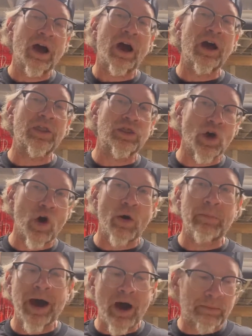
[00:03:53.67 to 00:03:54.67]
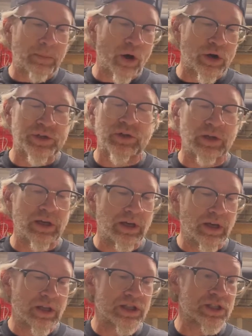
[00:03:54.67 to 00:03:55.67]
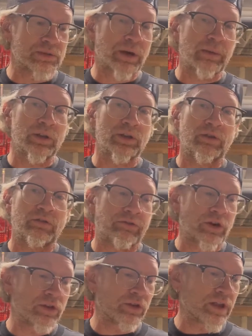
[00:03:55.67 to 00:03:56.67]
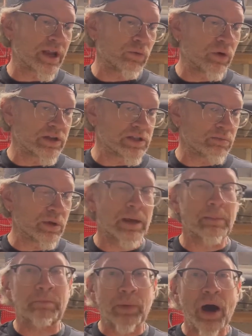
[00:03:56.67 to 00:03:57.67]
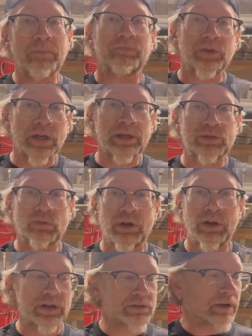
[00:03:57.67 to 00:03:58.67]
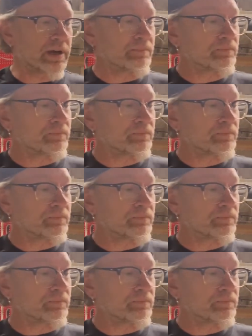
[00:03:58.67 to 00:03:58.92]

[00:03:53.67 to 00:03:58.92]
I thaw them out partially. This is probably a little further than I want it to be, but it is what it is, right?